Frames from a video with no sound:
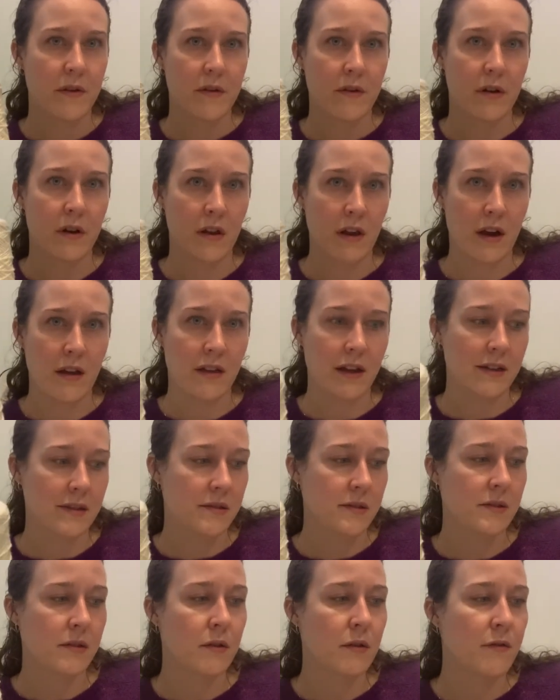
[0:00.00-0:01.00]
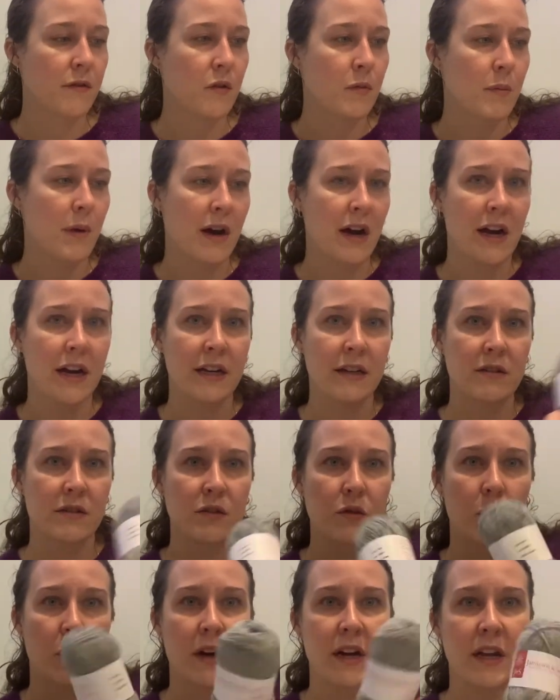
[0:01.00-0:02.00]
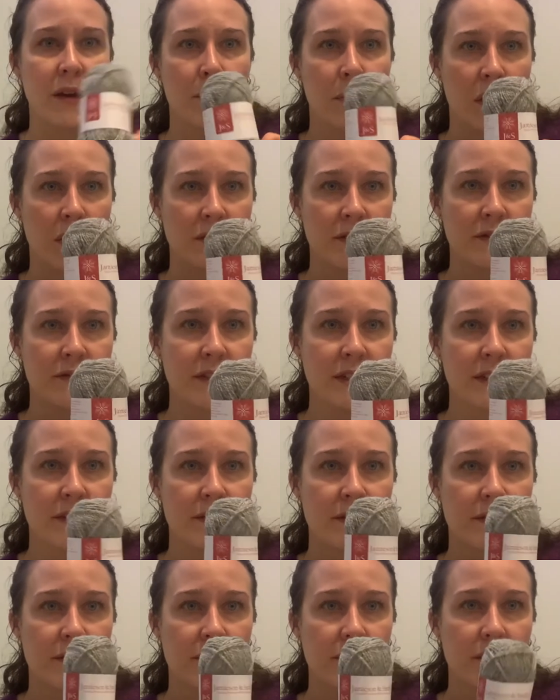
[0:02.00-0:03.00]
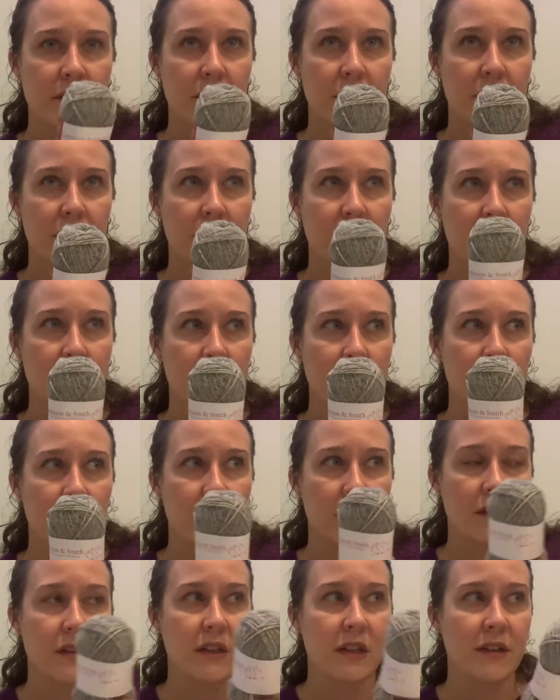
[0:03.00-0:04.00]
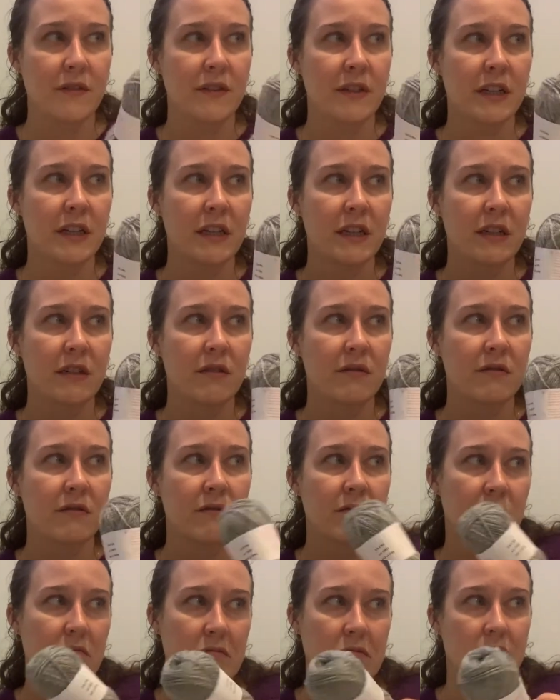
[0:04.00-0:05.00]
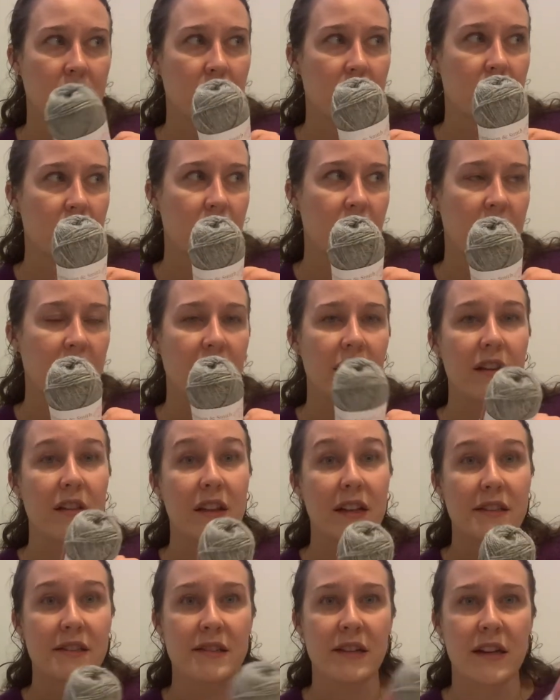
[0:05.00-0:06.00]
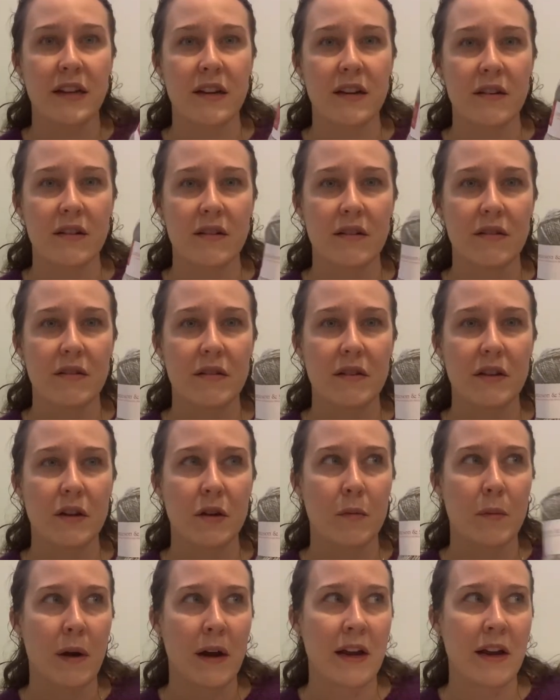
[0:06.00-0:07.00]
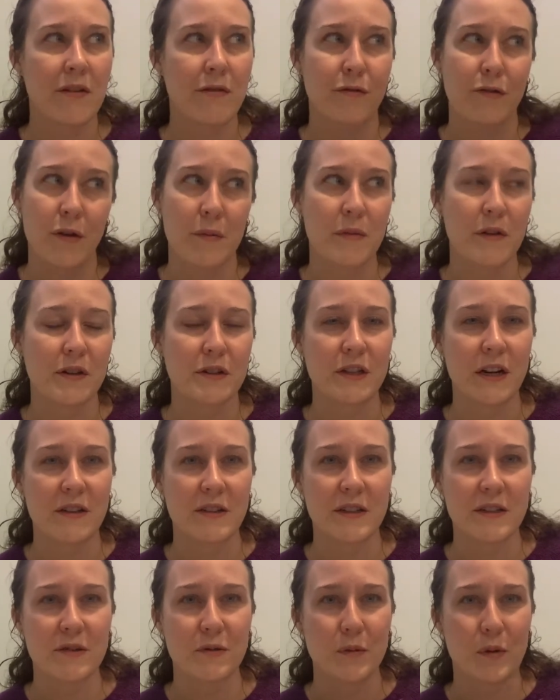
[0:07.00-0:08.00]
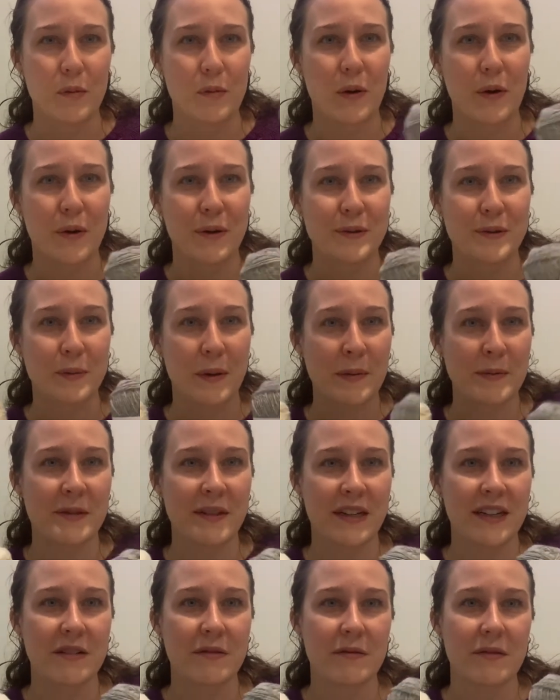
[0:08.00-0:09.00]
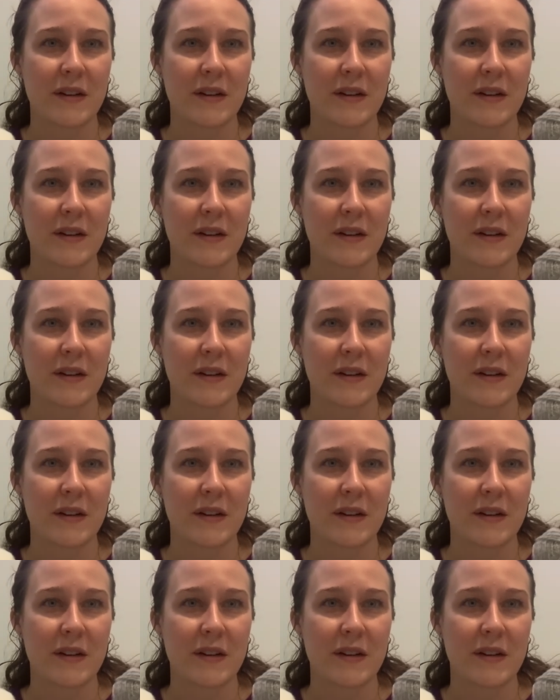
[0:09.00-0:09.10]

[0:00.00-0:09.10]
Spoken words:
a lot less. So if you buy 20 balls of this, even in, like, let's say you're buying it from the Shetland Wool Brokers website,